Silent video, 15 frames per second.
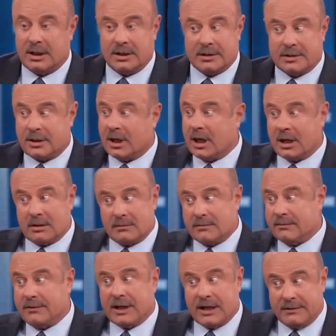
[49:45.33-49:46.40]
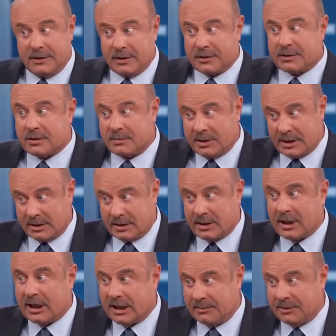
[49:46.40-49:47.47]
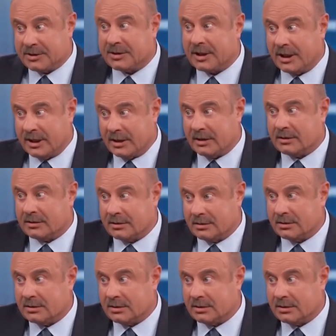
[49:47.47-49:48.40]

And it's not 5 years from now. The time is now.